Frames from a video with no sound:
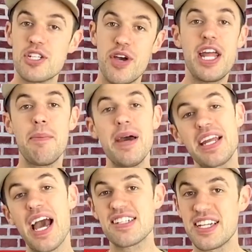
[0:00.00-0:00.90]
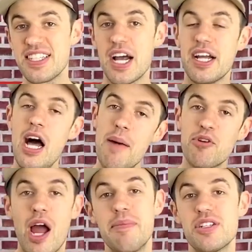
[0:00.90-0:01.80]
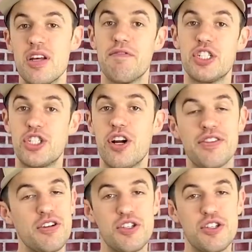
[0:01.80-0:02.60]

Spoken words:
So hit up edgasket.com, grab yourself a shirt.